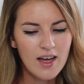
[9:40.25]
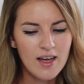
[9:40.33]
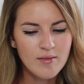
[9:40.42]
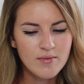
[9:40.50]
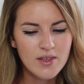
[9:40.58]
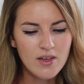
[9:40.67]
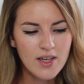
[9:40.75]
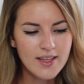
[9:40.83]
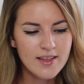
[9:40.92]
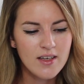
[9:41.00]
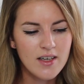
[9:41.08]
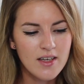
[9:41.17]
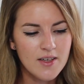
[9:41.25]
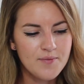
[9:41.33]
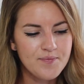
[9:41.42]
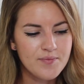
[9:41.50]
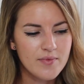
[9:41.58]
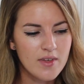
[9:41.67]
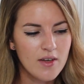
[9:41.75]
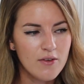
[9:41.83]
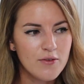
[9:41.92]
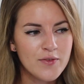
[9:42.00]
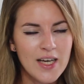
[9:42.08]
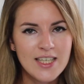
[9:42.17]
um, like the
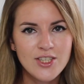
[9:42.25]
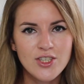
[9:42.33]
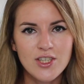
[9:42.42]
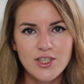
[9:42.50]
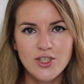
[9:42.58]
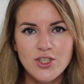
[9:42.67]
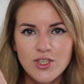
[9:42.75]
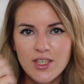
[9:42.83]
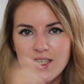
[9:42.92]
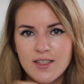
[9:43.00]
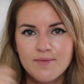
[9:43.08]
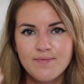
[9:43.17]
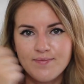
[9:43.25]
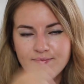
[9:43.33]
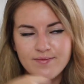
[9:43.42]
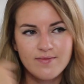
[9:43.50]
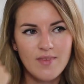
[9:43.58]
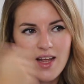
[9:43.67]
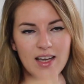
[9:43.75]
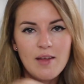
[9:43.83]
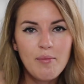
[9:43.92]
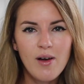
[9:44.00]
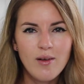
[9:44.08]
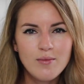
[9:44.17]
fresh like sugar
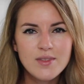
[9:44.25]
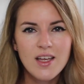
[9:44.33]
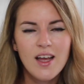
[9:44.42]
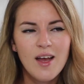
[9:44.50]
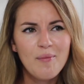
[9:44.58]
lip balms,